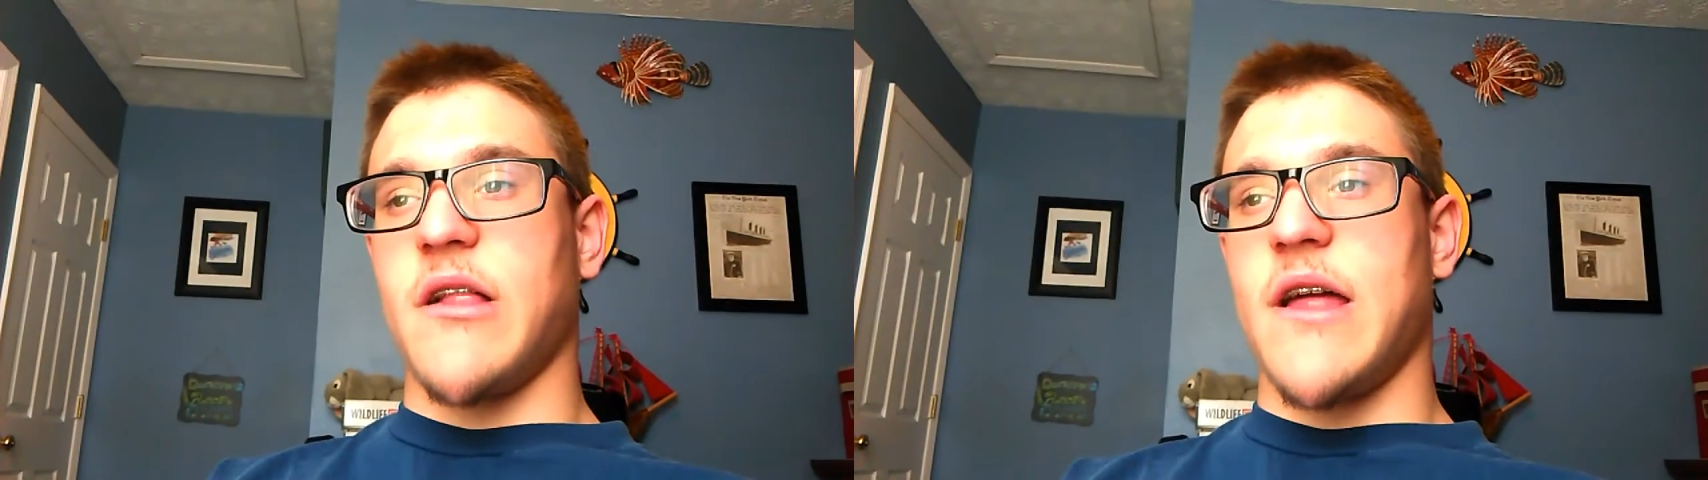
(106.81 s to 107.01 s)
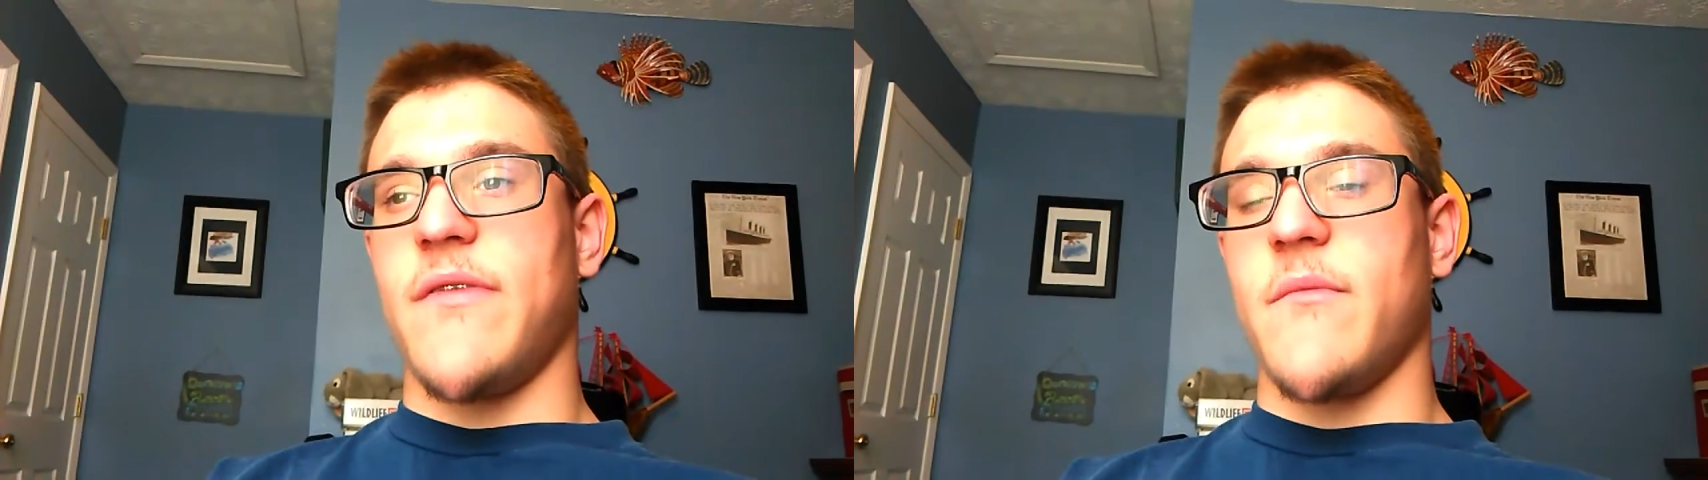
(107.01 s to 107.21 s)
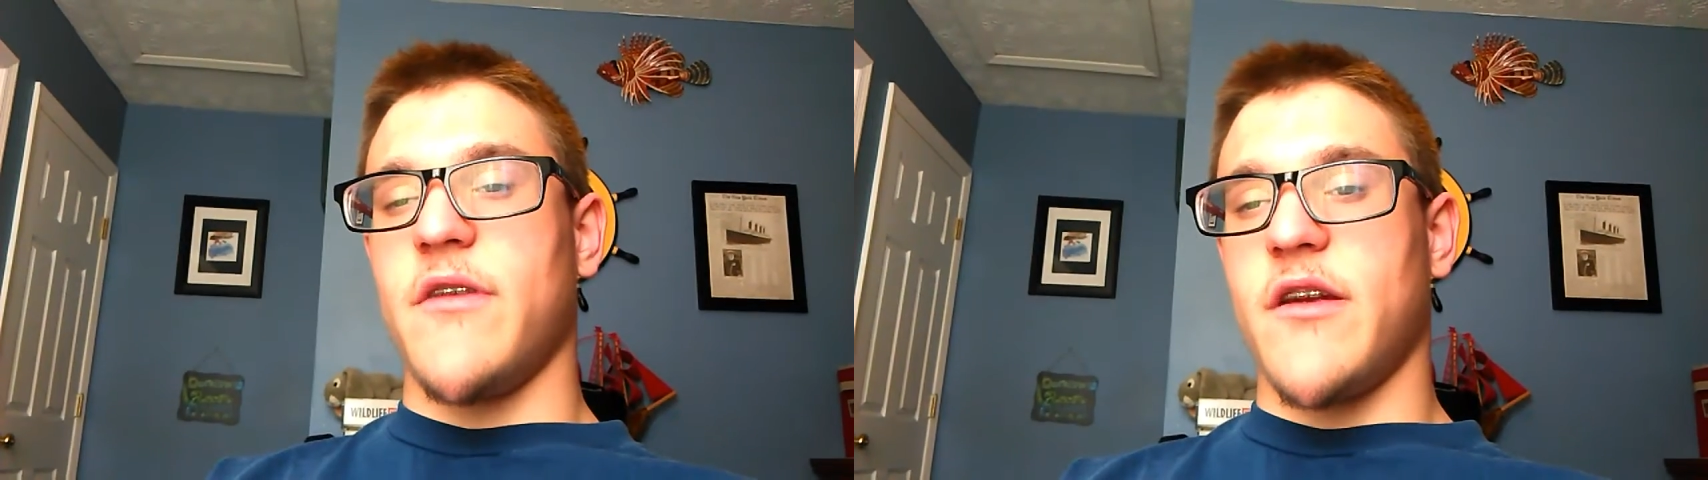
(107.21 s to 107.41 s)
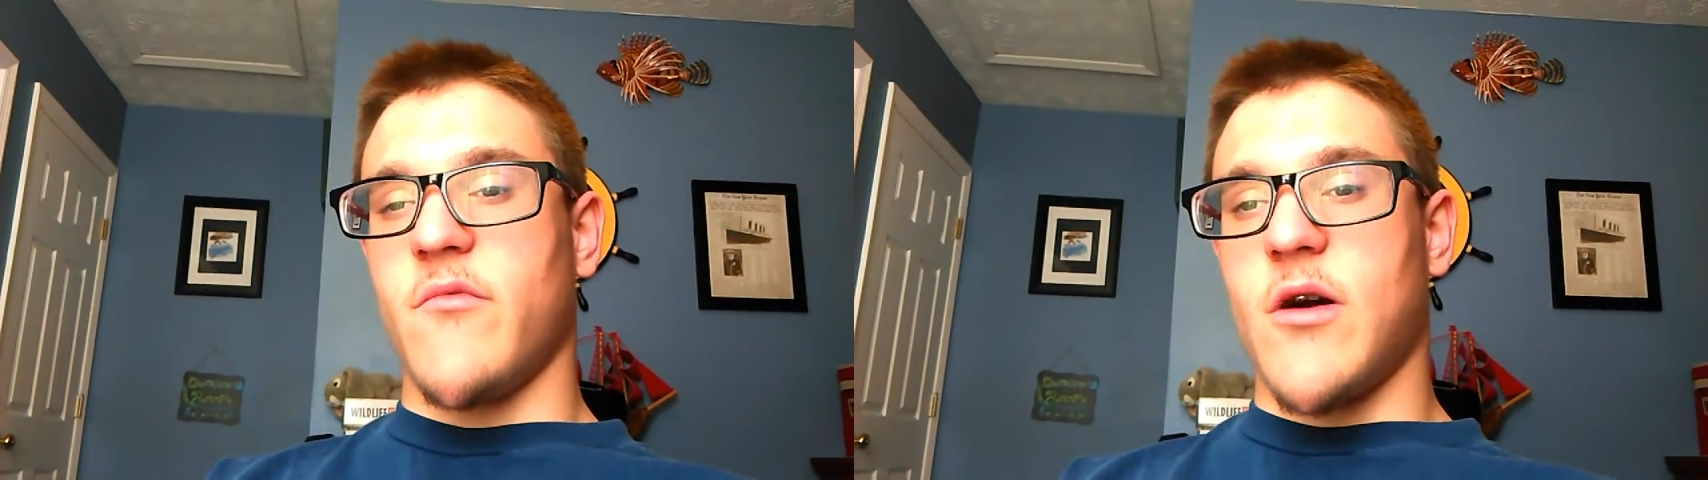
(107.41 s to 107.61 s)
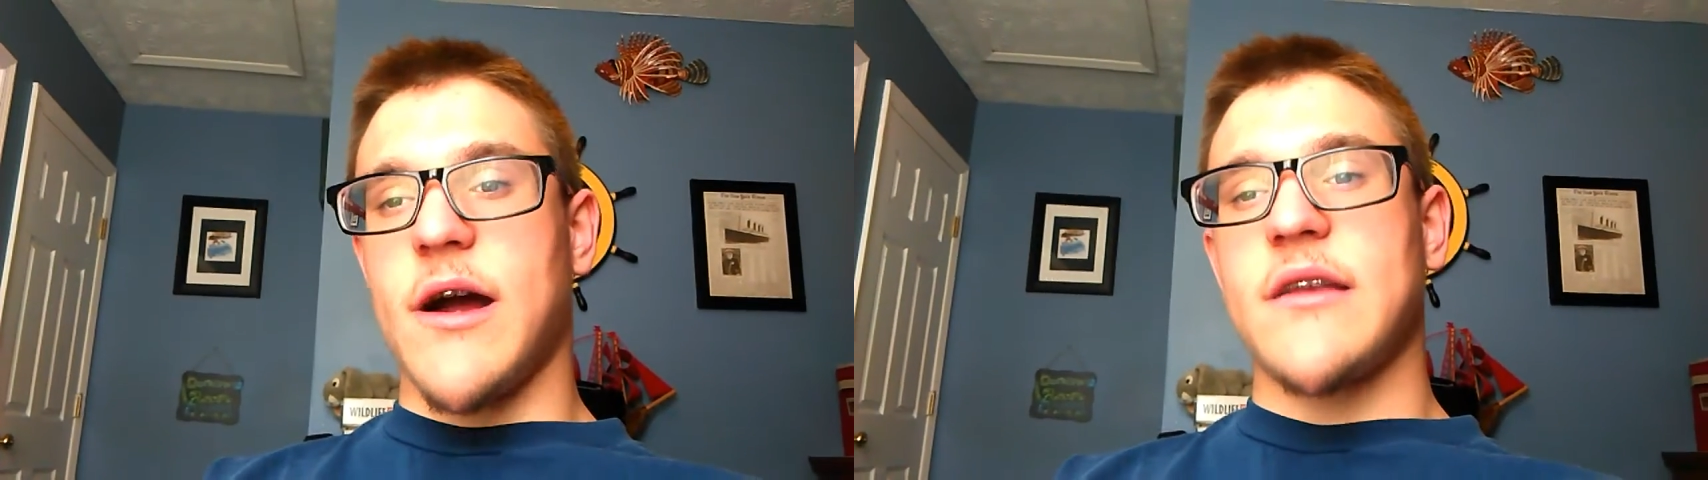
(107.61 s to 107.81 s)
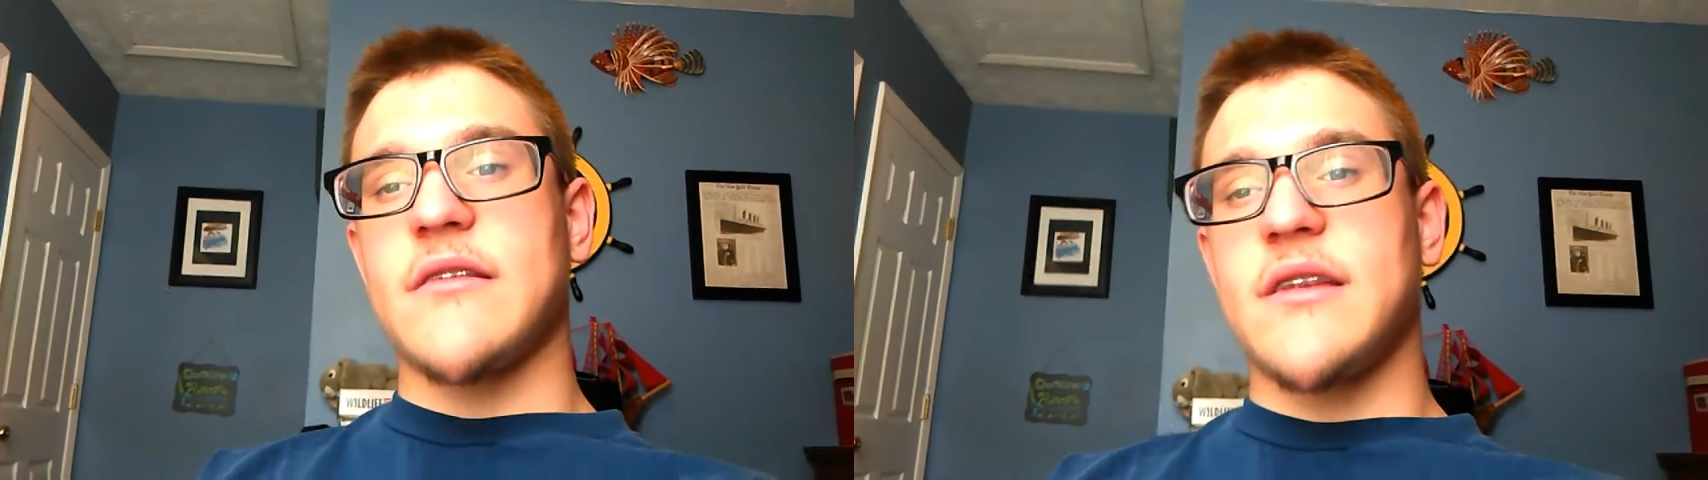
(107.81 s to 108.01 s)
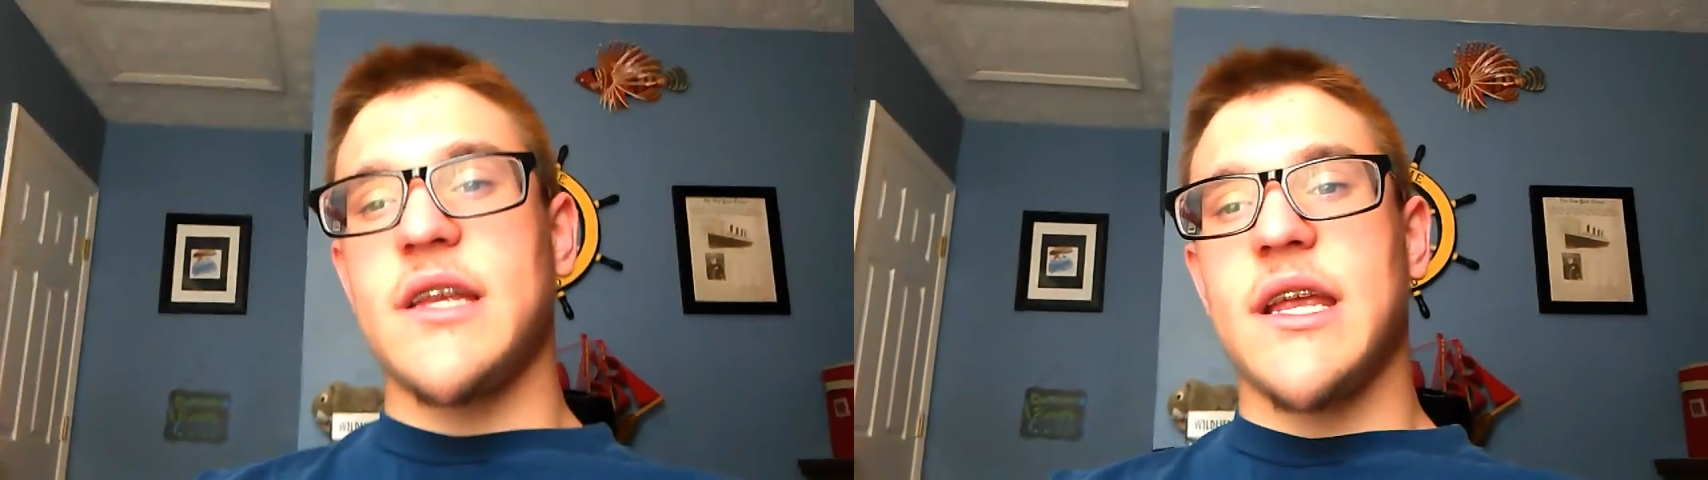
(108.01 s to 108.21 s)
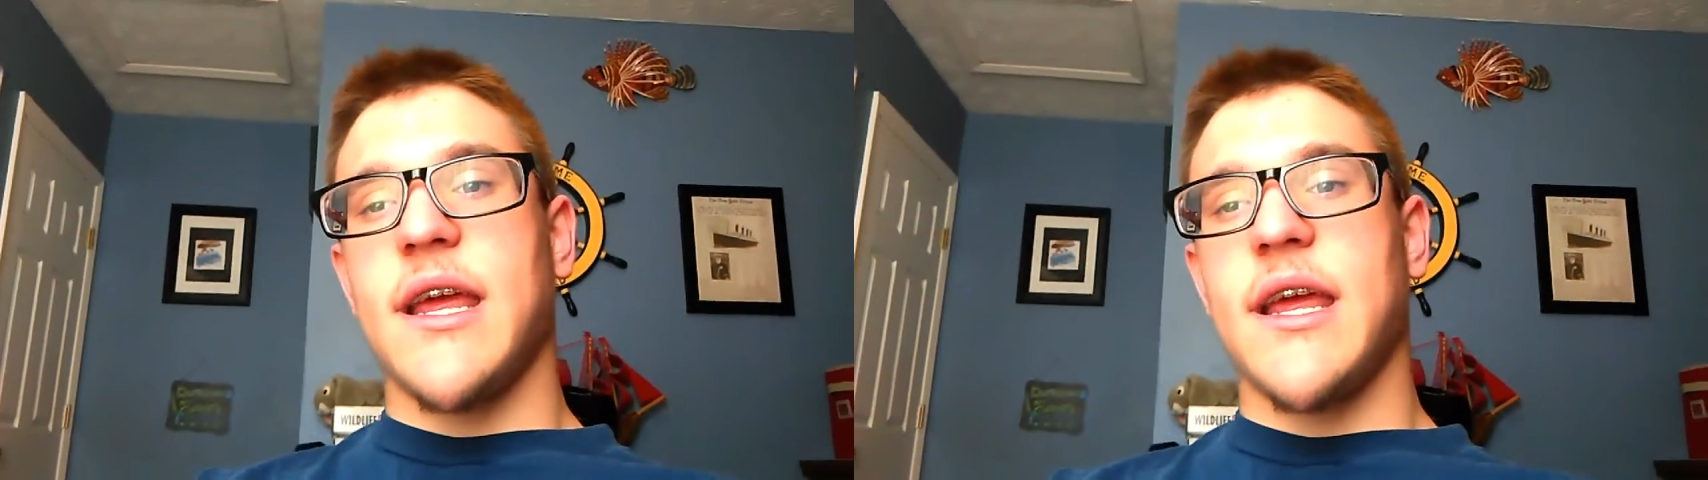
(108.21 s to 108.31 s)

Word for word: glad they're being watched.